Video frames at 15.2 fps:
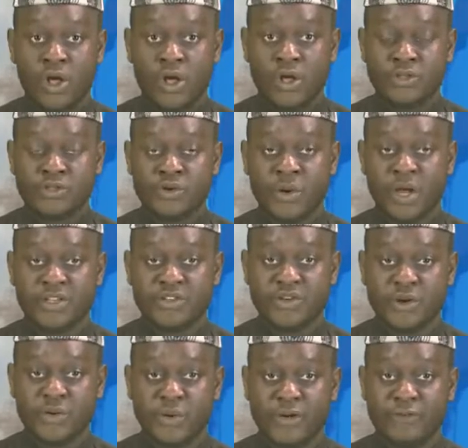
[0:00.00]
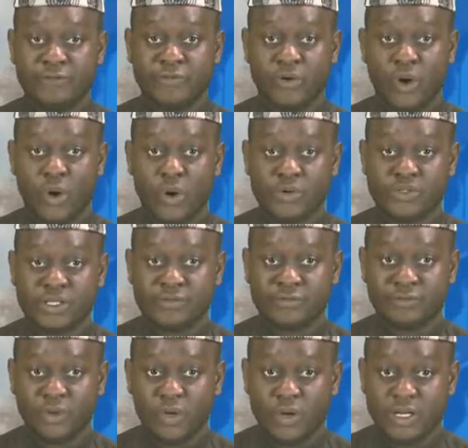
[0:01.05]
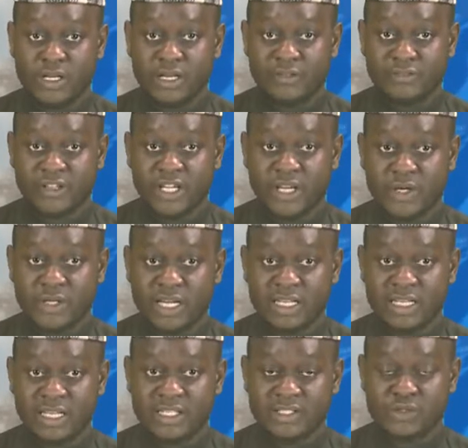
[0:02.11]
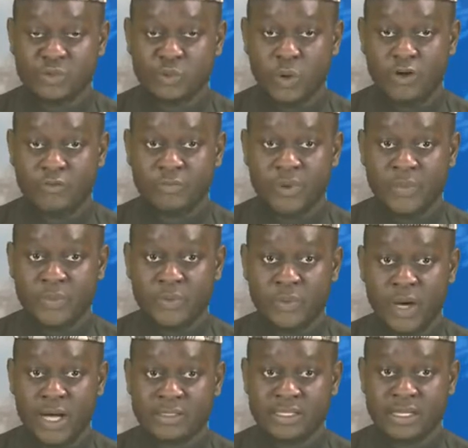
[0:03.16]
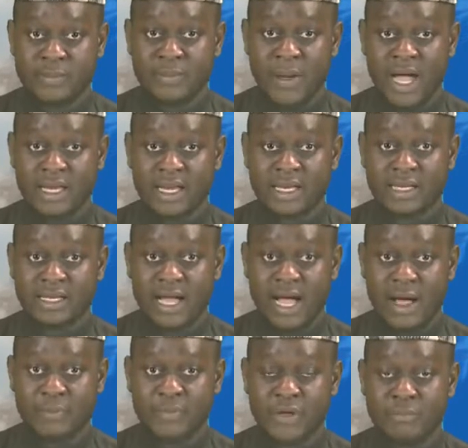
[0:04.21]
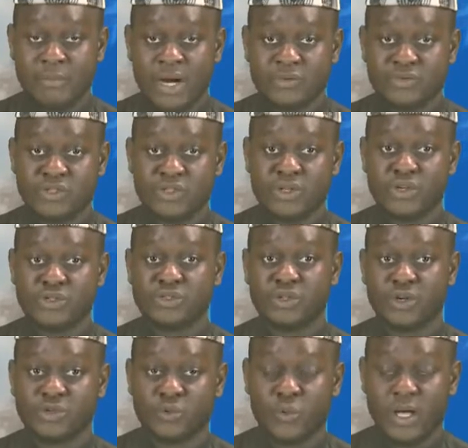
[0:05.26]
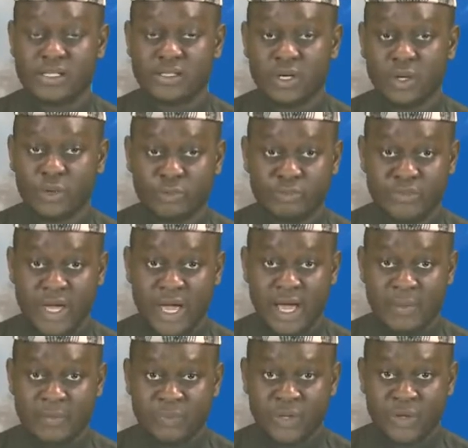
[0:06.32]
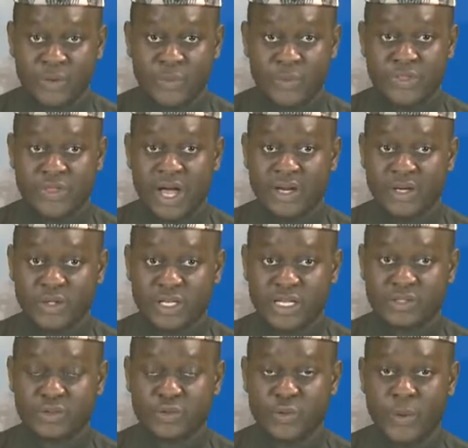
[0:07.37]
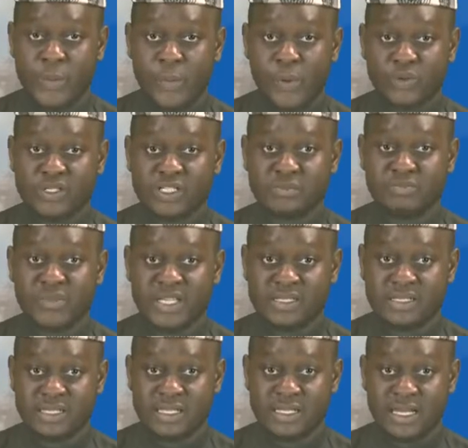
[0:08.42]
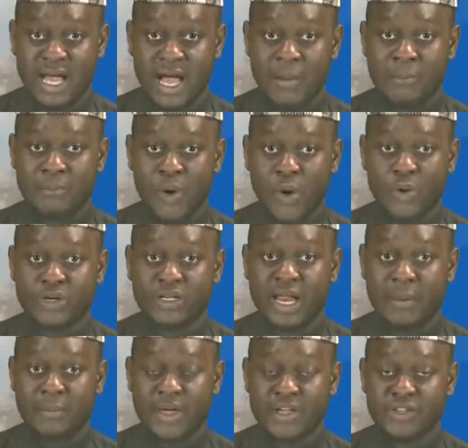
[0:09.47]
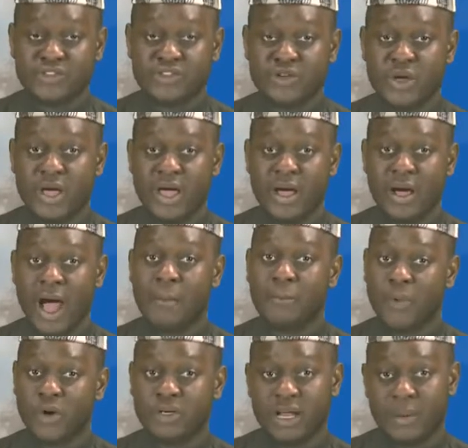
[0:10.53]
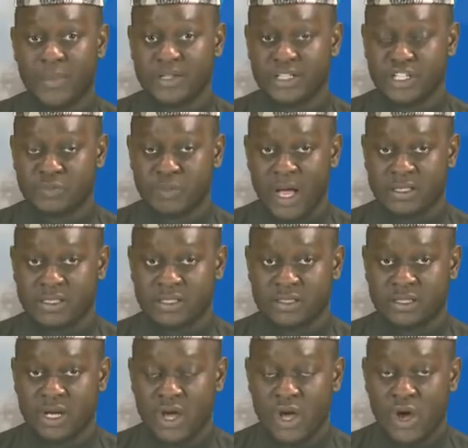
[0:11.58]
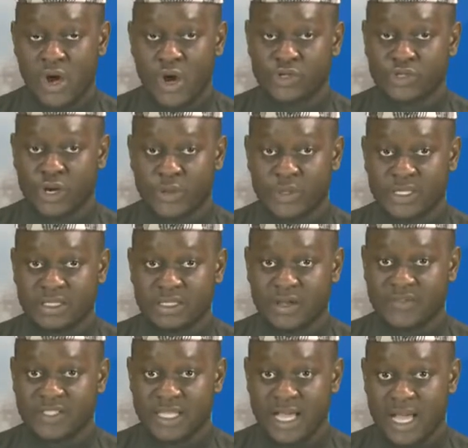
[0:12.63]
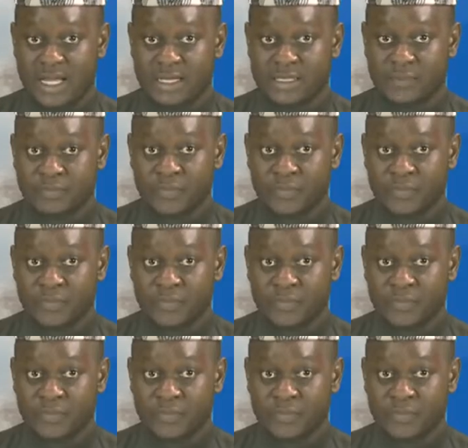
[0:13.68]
Torrential rainfalls and flooding have killed at least 12 people at a mining camp in mountainous northwest Colombia, with another two reported missing and more damage expected, authorities have said.